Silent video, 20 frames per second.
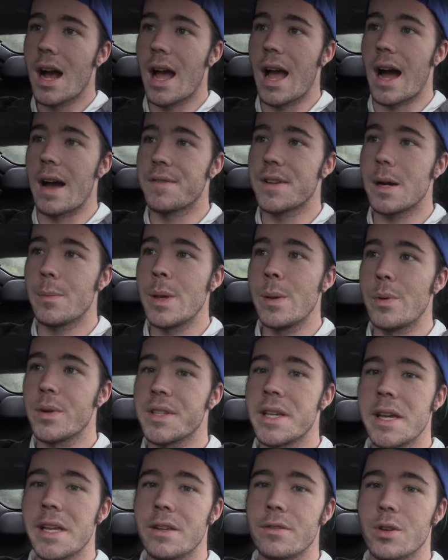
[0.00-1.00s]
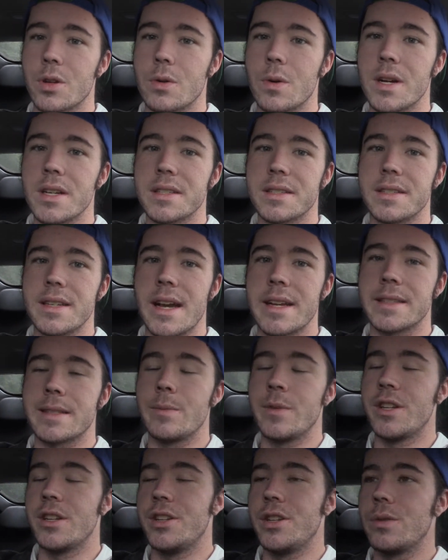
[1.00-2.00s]
I've got people taking requests
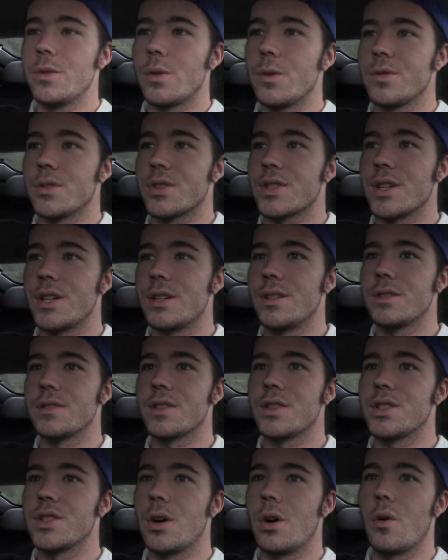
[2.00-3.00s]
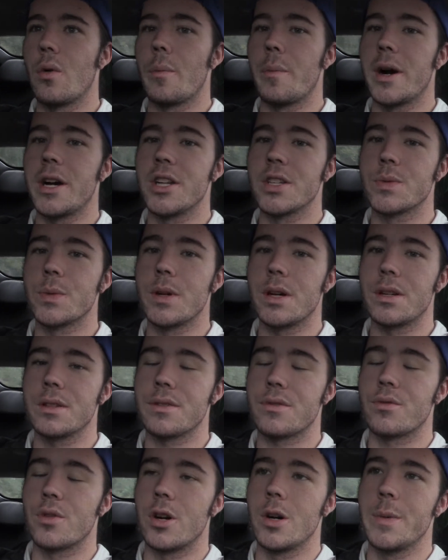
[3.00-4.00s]
asking me to do older songs, so might as well
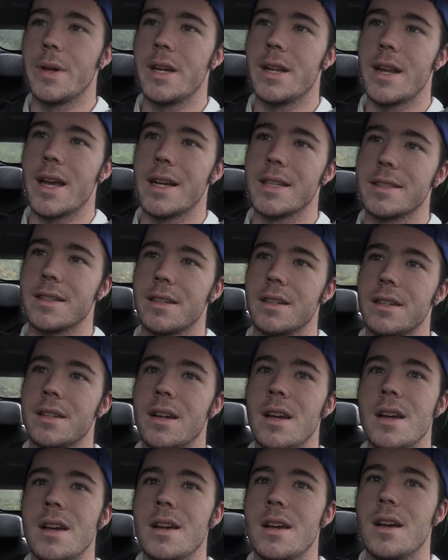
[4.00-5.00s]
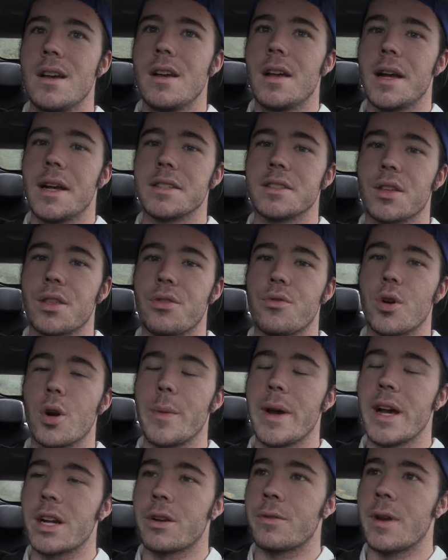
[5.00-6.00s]
throw them in as a
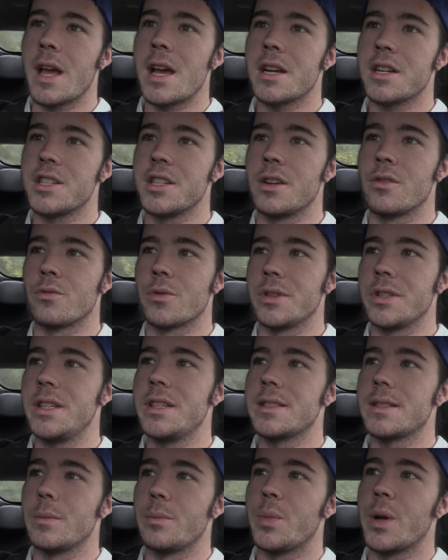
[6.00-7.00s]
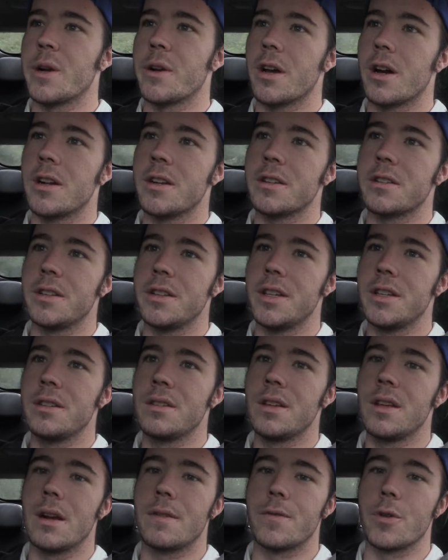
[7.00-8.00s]
throwback reaction and release them periodically
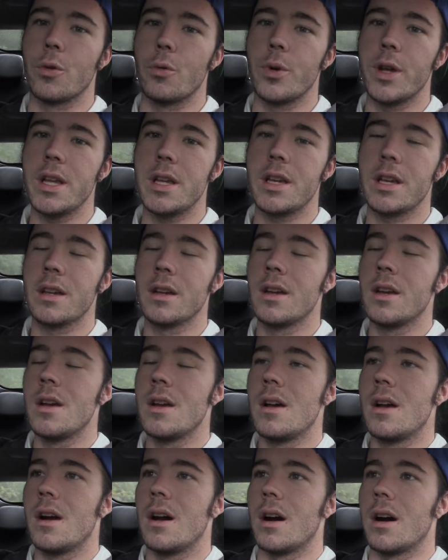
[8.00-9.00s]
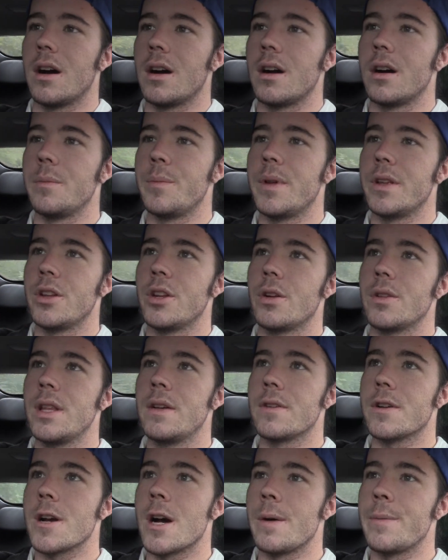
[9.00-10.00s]
every week.
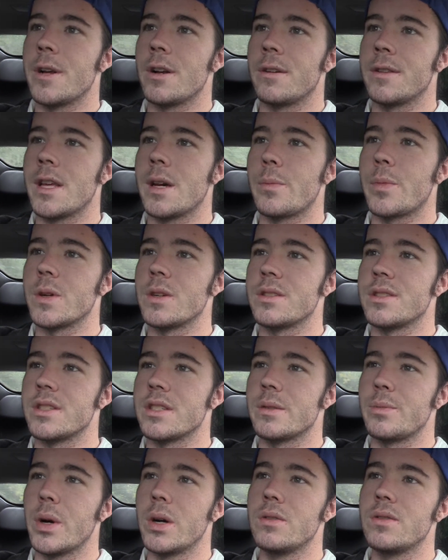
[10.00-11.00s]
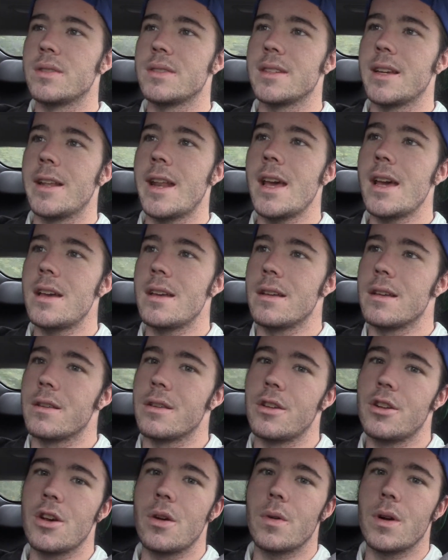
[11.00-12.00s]
Leave a comment on that person's post saying, hey,
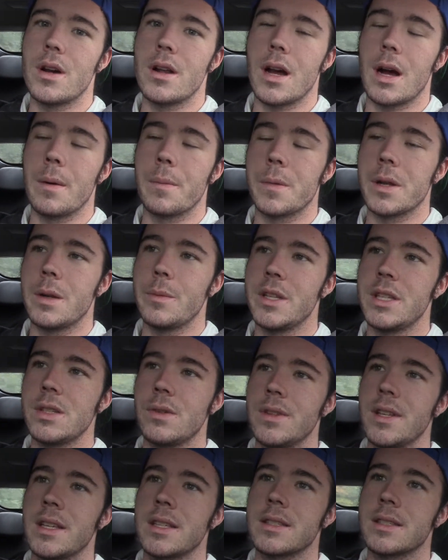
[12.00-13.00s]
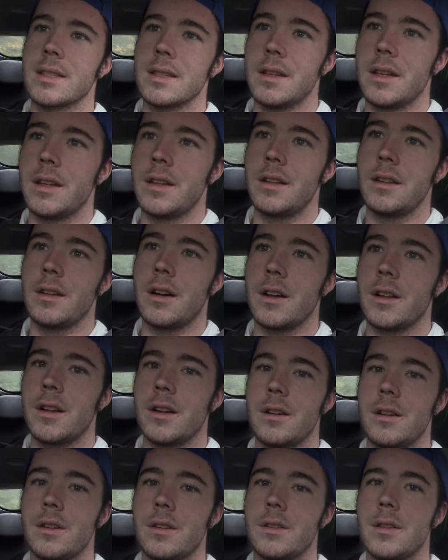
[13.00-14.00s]
you know what, I'm going to be doing this on
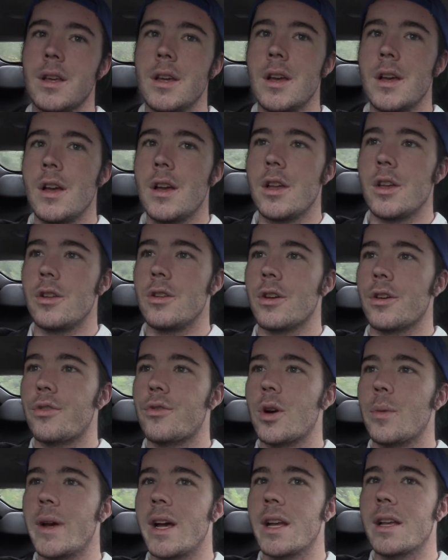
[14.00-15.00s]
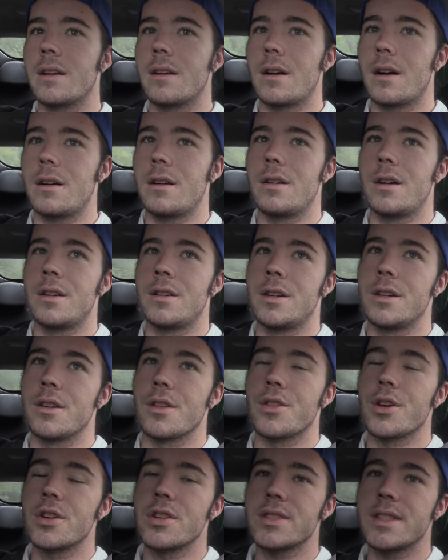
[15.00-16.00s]
a throwback on a
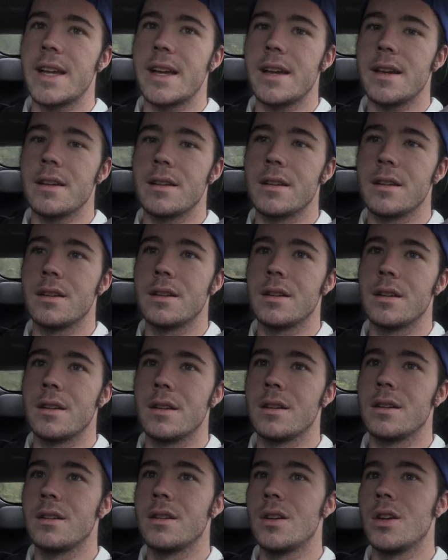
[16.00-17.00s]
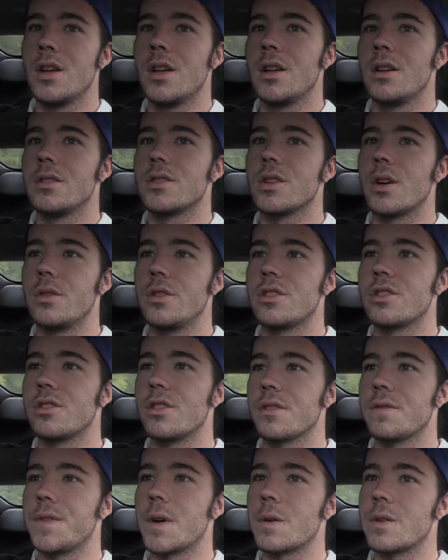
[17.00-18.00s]
Thursday, so you should
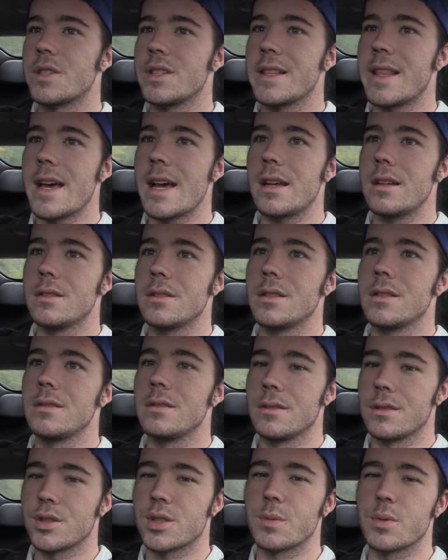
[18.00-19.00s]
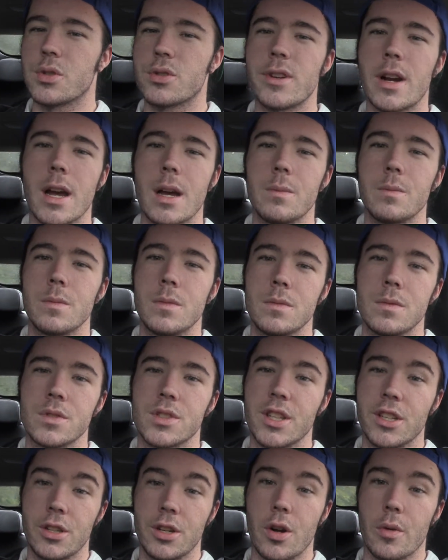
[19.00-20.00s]
look forward to that. Subscribe
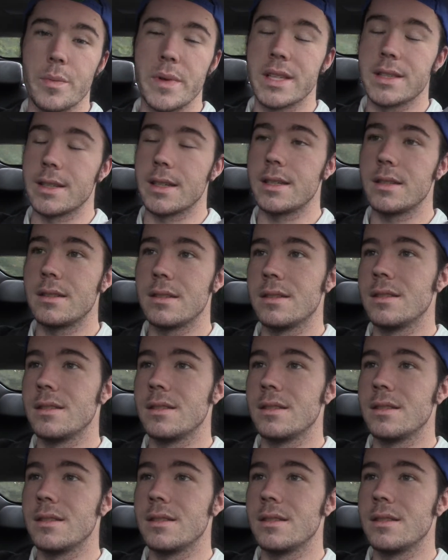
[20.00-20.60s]
so you don't miss it.